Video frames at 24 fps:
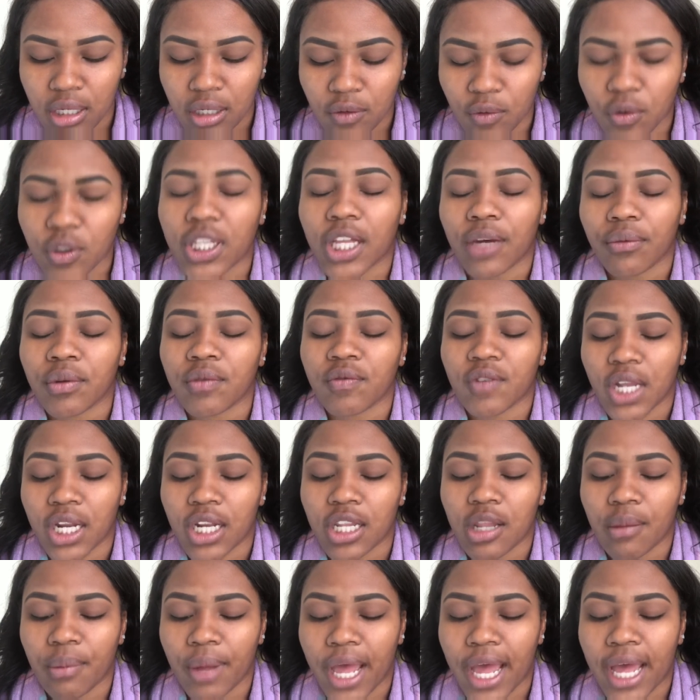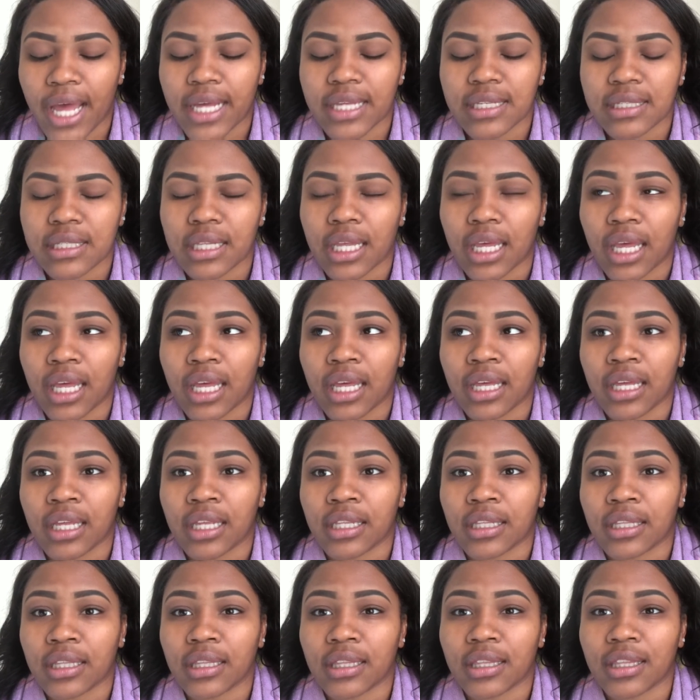or that we've done in the past,
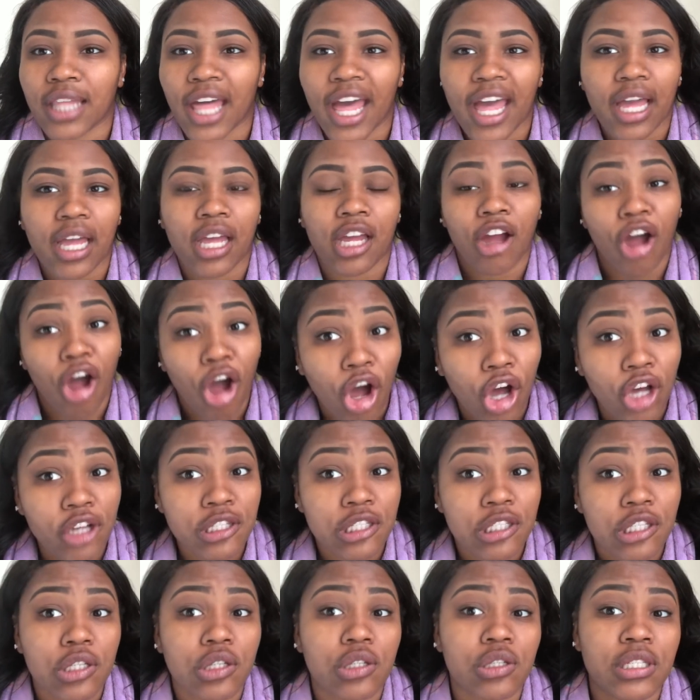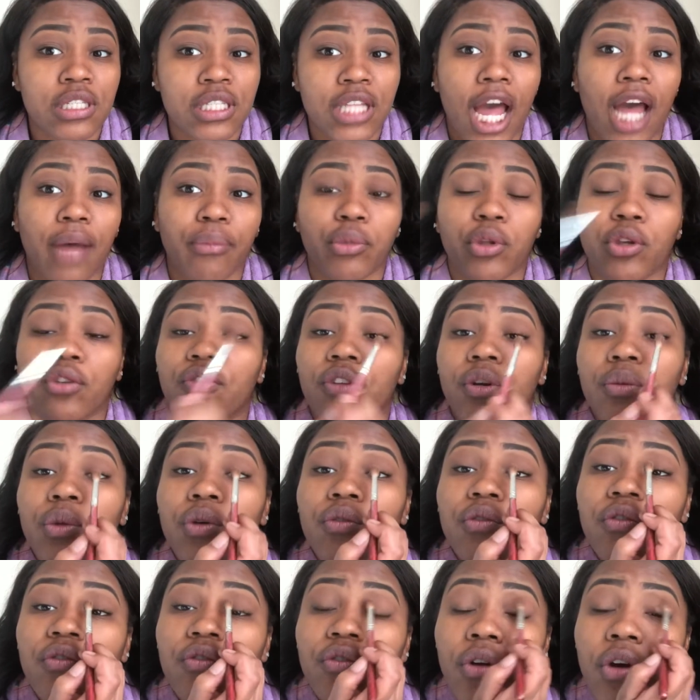and that can also stop you from
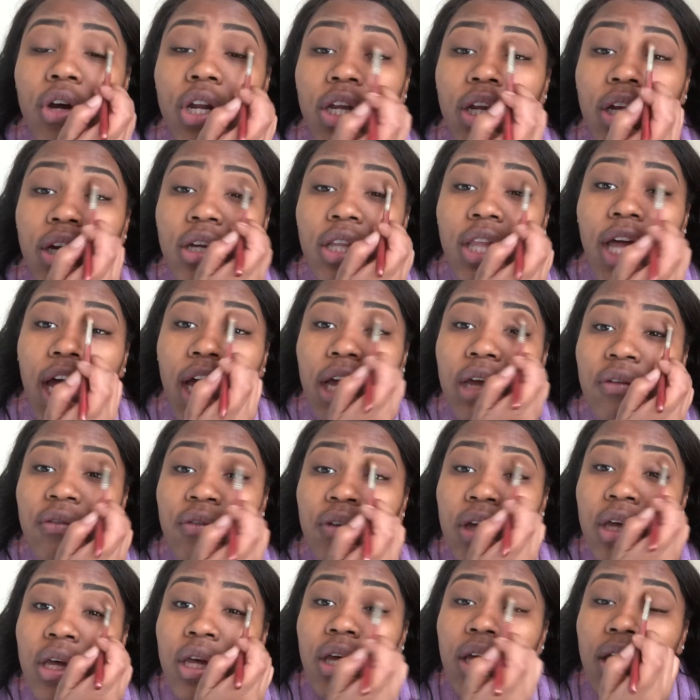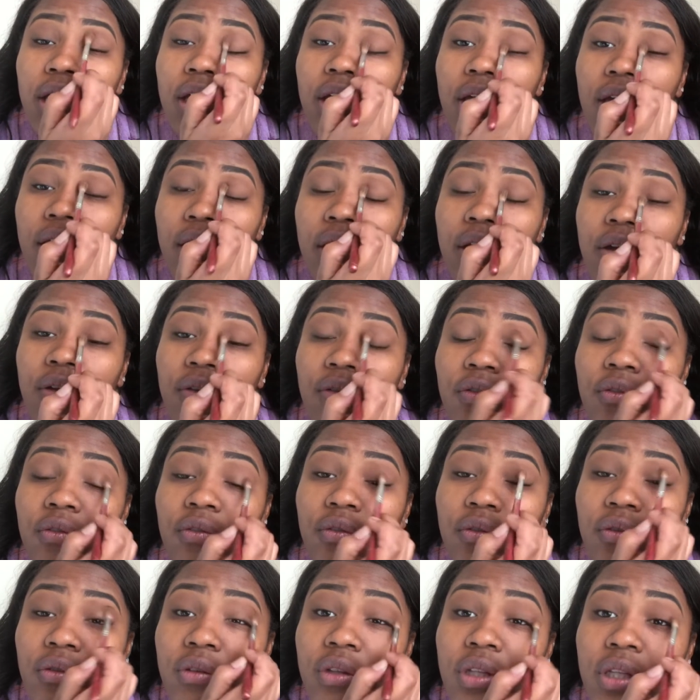moving forward in your life.
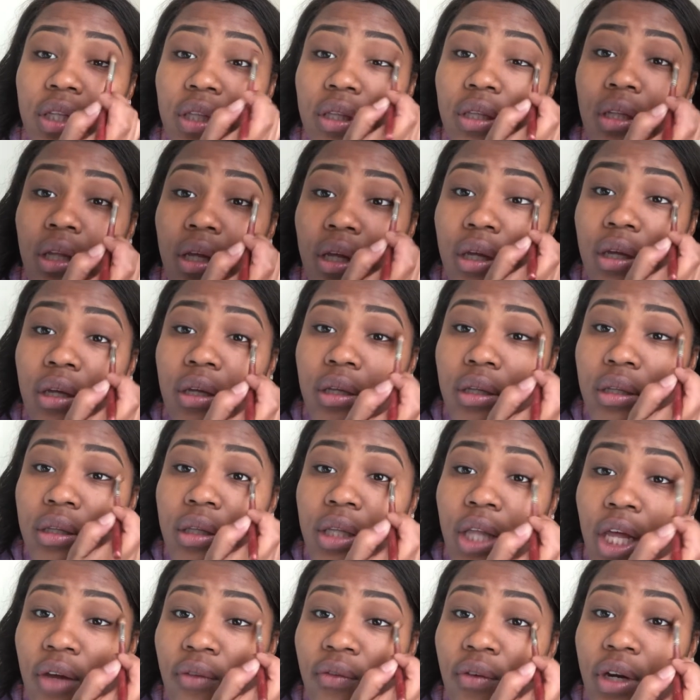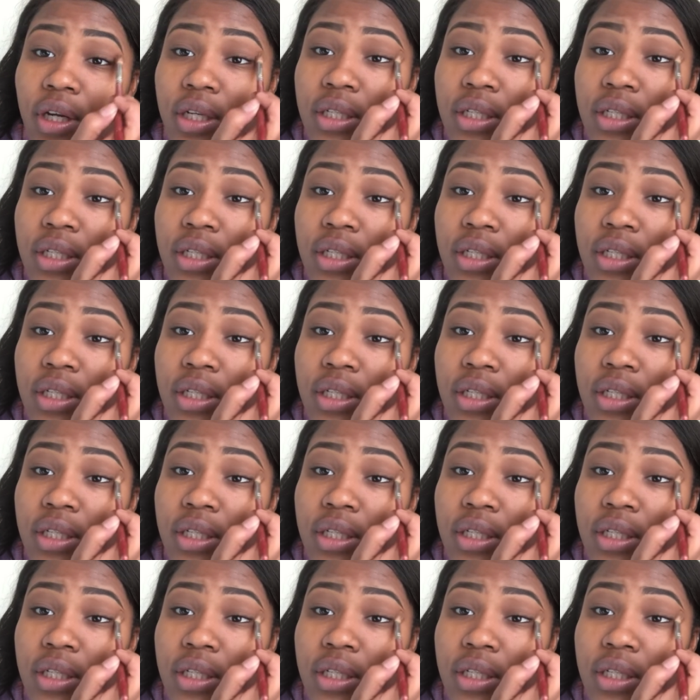If, like, for